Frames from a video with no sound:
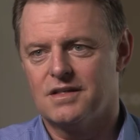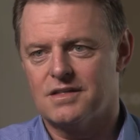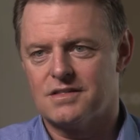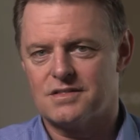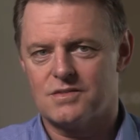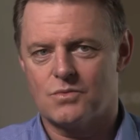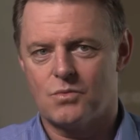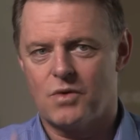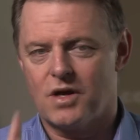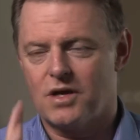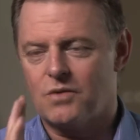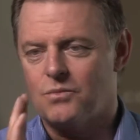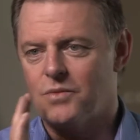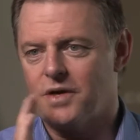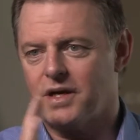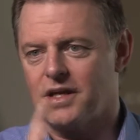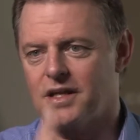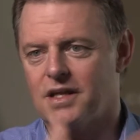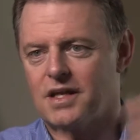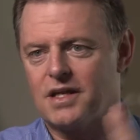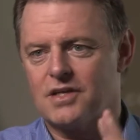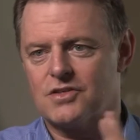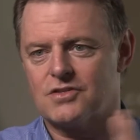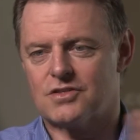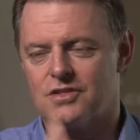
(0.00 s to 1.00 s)
There's a one-on-one
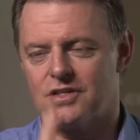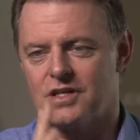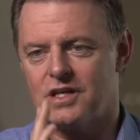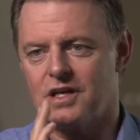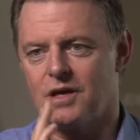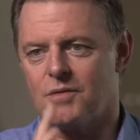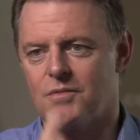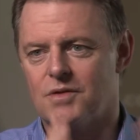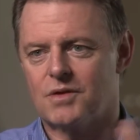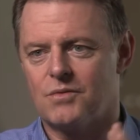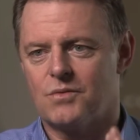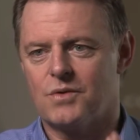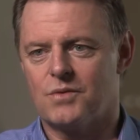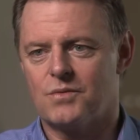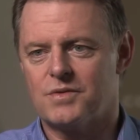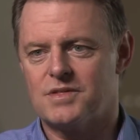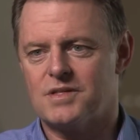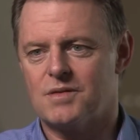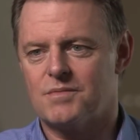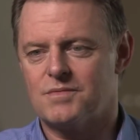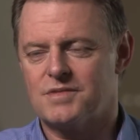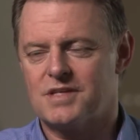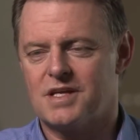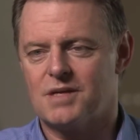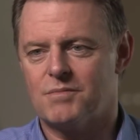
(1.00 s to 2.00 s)
connection there. I mean, we
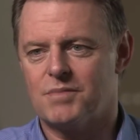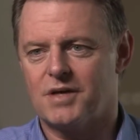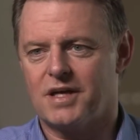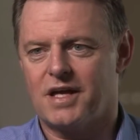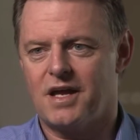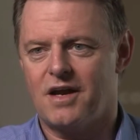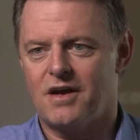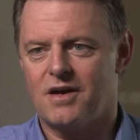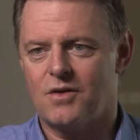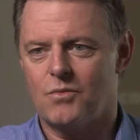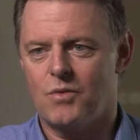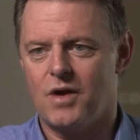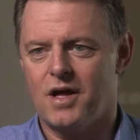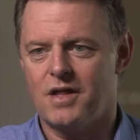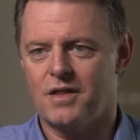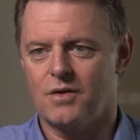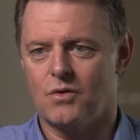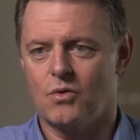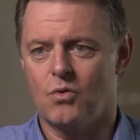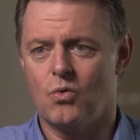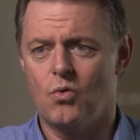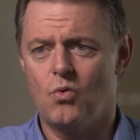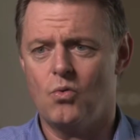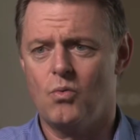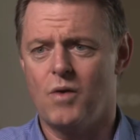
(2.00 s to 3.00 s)
sometimes get a bit carried away
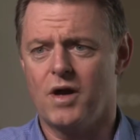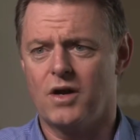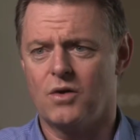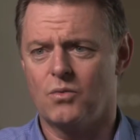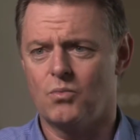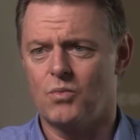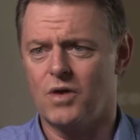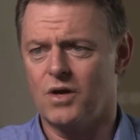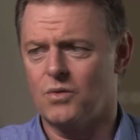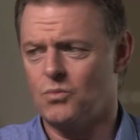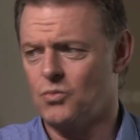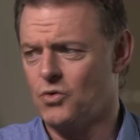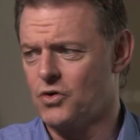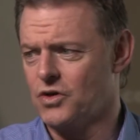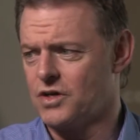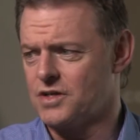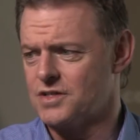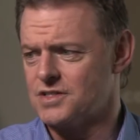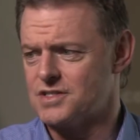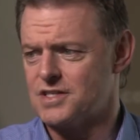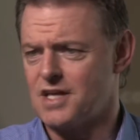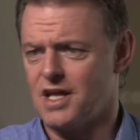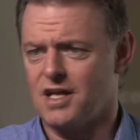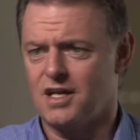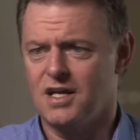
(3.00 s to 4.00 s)
that all one-on-one work
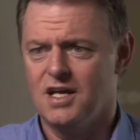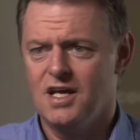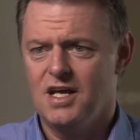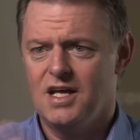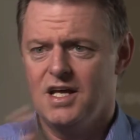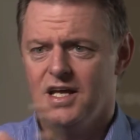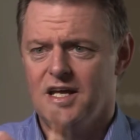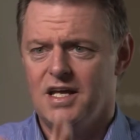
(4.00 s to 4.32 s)
is done